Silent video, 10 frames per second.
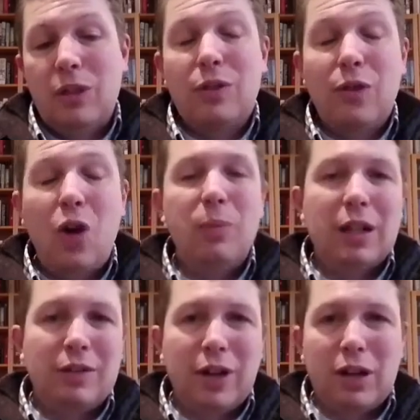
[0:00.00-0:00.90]
his
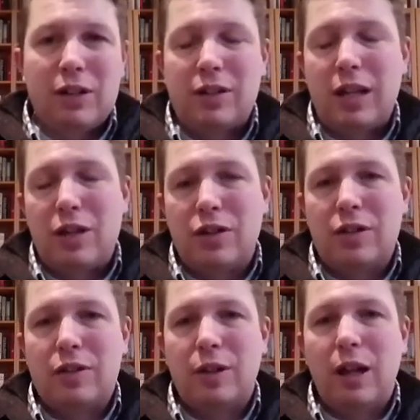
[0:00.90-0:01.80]
involvement in various
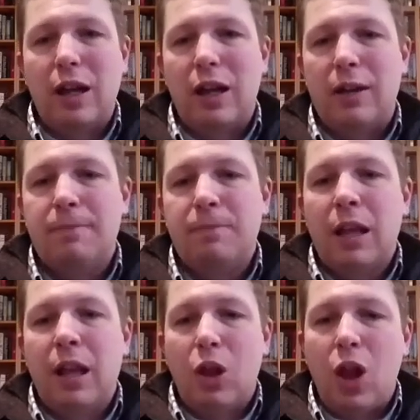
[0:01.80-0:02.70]
stages. A
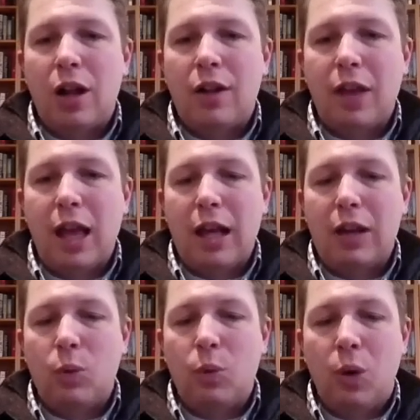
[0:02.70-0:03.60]
lot of
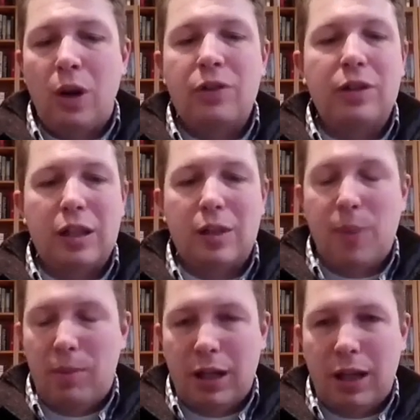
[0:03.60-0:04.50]
that wasn't in the
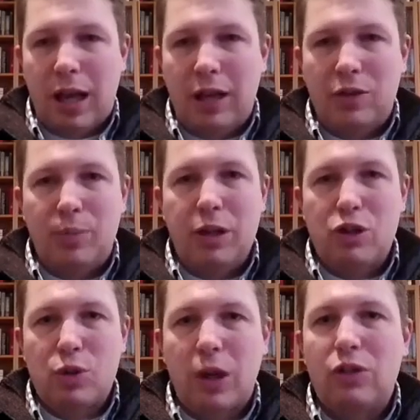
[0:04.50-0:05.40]
public eye. So
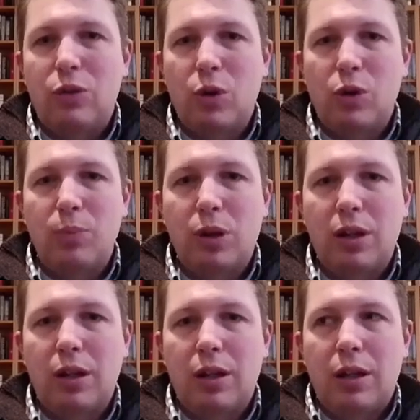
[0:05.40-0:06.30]
Peter Schweitzer wrote a
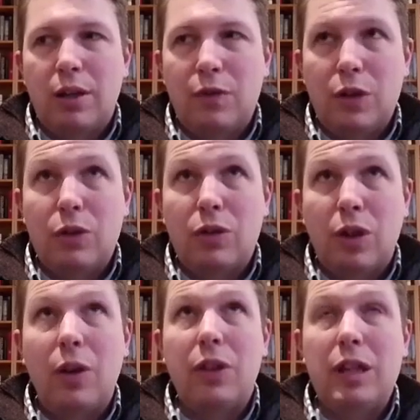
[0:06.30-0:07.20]
book a few years
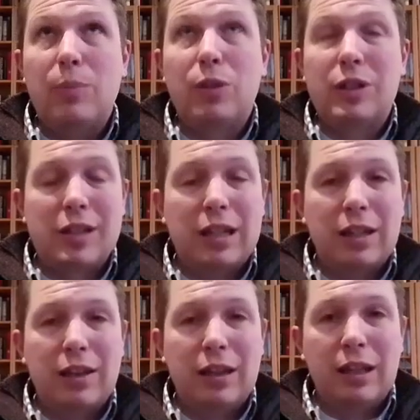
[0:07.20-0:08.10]
ago. I think it
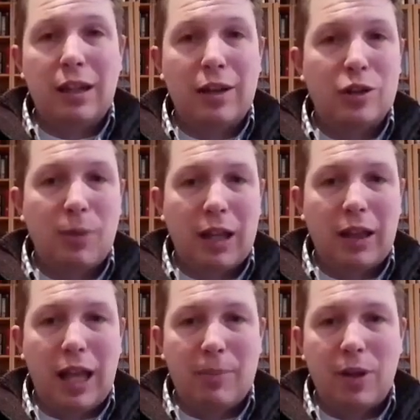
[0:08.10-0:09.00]
preceded the Hunter Biden
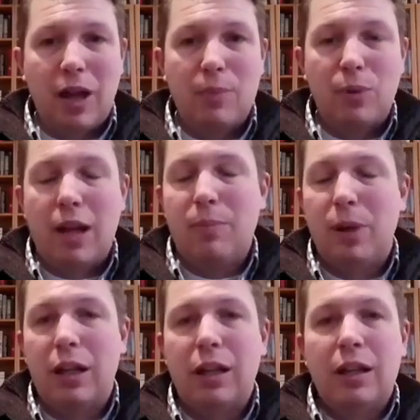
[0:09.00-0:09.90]
laptop, right?
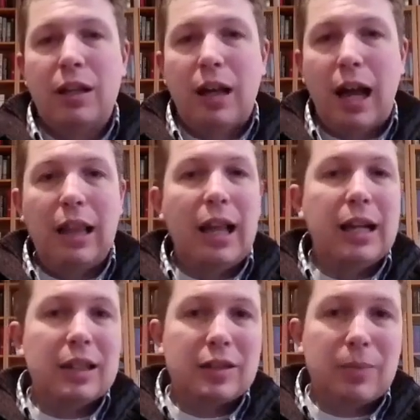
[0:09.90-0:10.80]
But
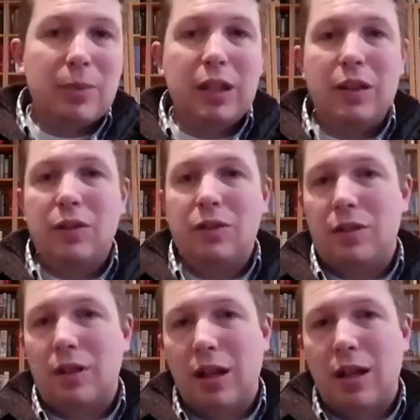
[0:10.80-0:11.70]
highlighting some of
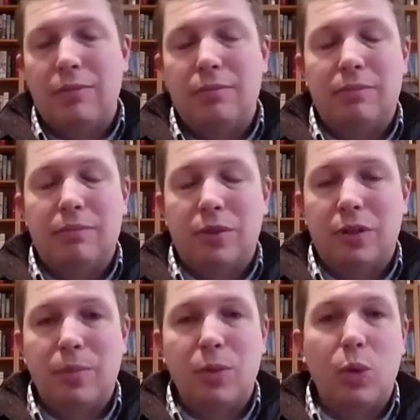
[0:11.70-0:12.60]
these, some
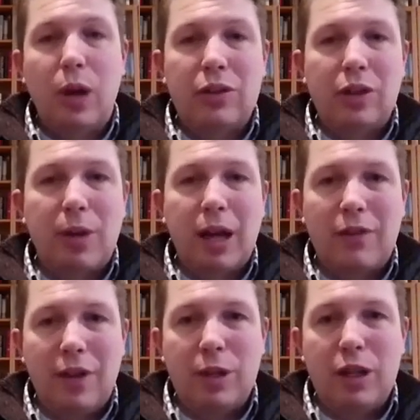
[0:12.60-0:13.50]
of the ways that the
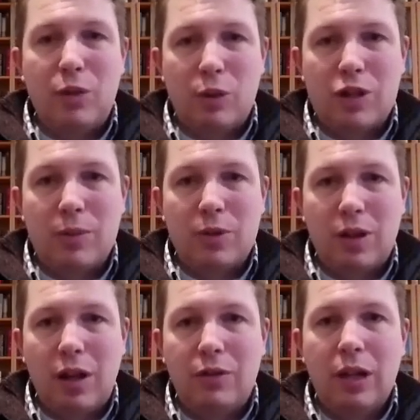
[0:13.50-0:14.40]
Biden family had enriched
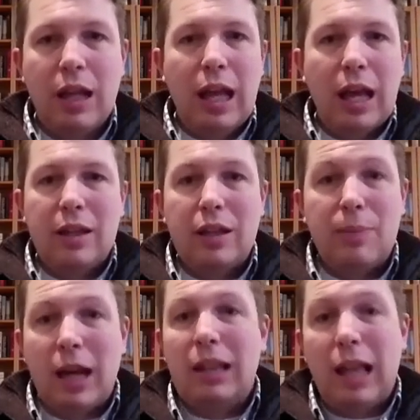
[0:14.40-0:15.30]
themselves. And then the
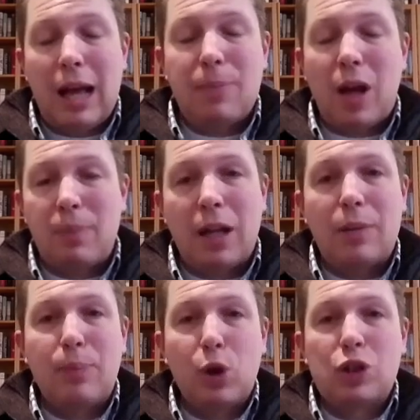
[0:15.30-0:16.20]
Biden laptop
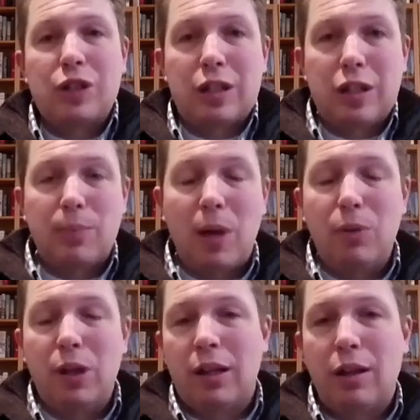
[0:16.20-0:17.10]
kind of burst into the
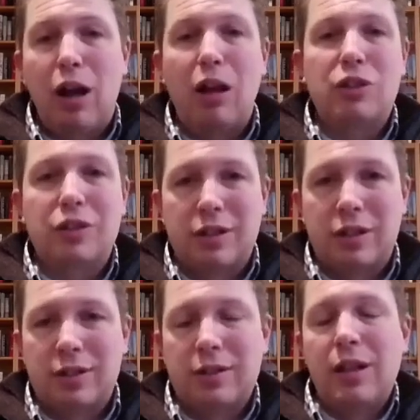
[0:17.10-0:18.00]
public
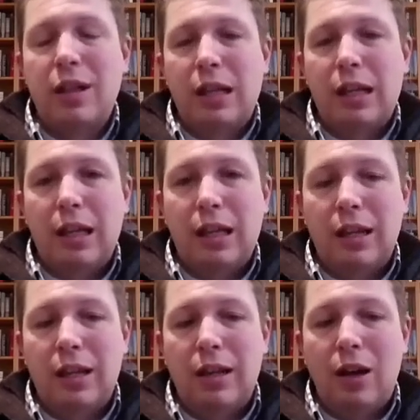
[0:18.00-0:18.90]
consciousness
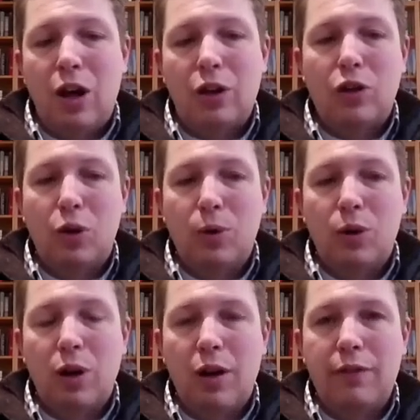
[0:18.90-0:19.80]
in
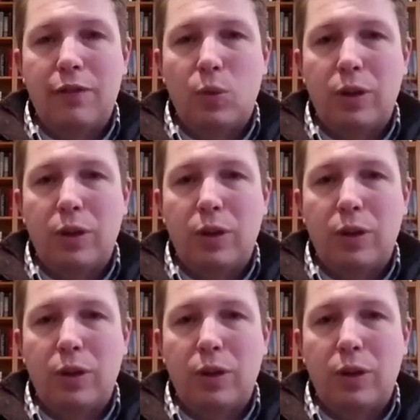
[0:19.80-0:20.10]
October of